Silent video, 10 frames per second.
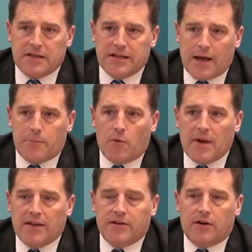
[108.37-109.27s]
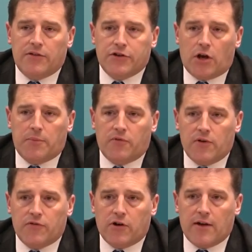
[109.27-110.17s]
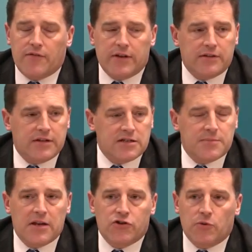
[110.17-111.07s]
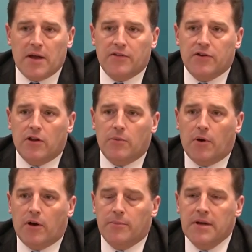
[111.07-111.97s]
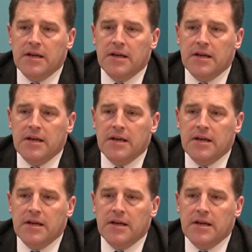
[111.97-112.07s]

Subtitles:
the output method on the top of our infographic and the expenditure method on the bottom.